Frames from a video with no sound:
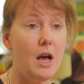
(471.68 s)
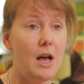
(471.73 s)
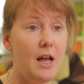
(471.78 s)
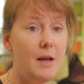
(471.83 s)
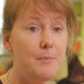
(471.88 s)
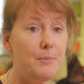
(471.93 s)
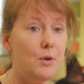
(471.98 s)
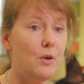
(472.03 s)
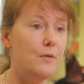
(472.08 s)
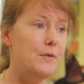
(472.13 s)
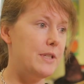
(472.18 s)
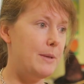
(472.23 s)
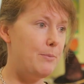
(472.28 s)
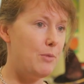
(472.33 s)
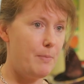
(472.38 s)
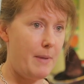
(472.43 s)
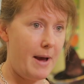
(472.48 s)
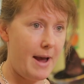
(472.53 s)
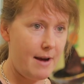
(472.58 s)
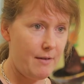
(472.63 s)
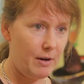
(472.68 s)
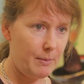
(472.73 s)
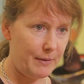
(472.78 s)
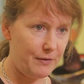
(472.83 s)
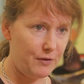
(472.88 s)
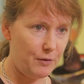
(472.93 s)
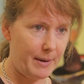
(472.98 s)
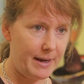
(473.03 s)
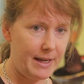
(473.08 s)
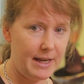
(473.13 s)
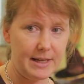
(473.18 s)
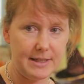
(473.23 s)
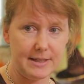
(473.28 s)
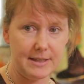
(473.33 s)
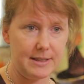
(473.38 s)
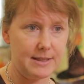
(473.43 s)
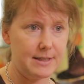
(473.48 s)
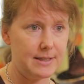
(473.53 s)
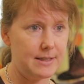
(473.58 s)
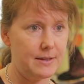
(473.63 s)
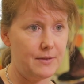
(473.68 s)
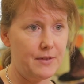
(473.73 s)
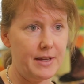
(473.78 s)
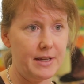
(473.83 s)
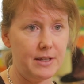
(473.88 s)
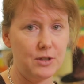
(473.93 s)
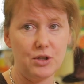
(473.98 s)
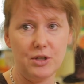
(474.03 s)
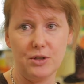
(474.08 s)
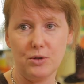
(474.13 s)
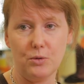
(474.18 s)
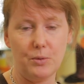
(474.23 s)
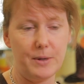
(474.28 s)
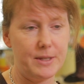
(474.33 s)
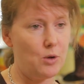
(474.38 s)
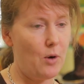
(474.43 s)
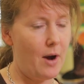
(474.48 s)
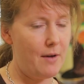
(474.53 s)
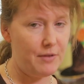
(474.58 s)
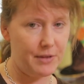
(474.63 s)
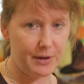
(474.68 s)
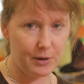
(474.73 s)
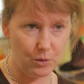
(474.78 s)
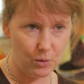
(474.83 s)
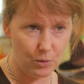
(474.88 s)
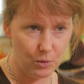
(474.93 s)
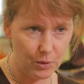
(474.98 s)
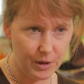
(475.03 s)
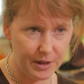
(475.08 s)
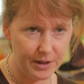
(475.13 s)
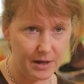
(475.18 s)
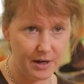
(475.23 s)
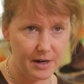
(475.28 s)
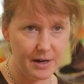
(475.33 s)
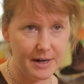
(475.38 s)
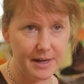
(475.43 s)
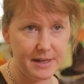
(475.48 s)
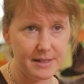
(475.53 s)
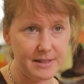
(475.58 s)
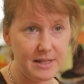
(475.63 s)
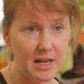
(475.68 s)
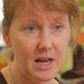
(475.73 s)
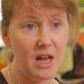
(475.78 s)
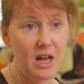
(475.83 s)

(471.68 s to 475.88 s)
obviously preparing for my lessons and things. She's always got everything organised.